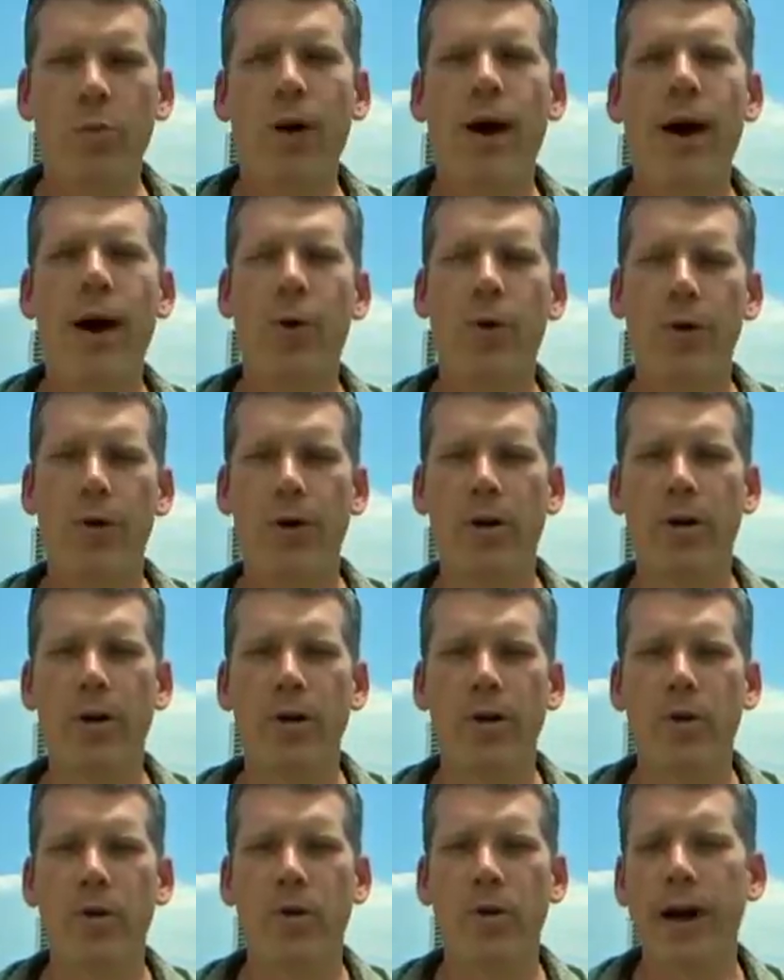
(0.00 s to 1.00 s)
power
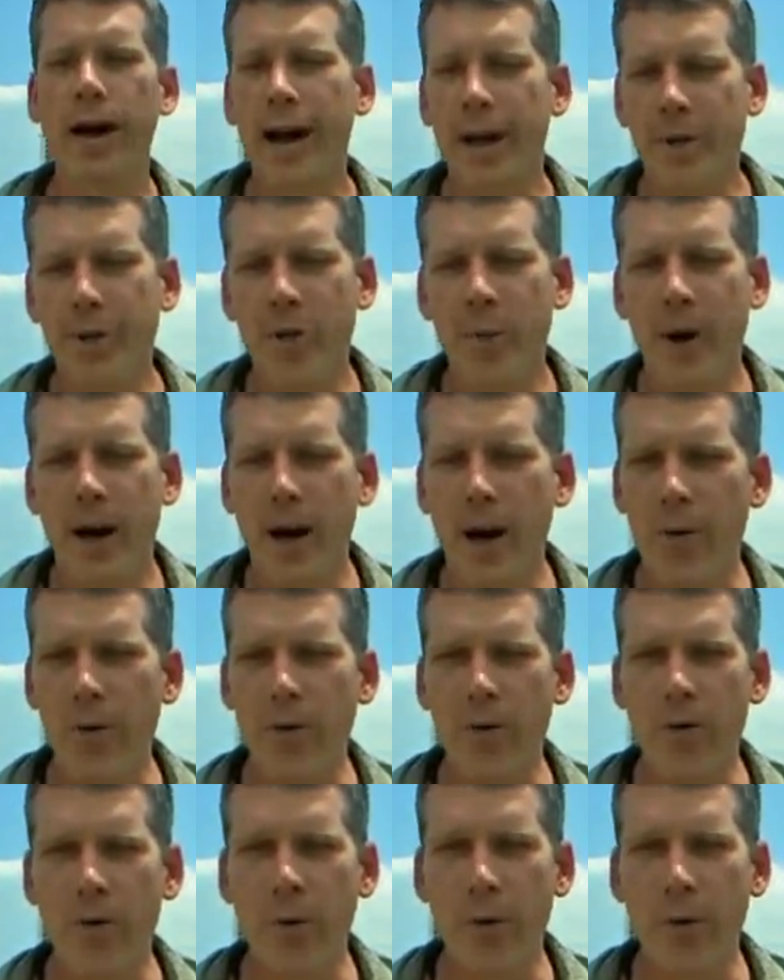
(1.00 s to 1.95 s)
or hydropower,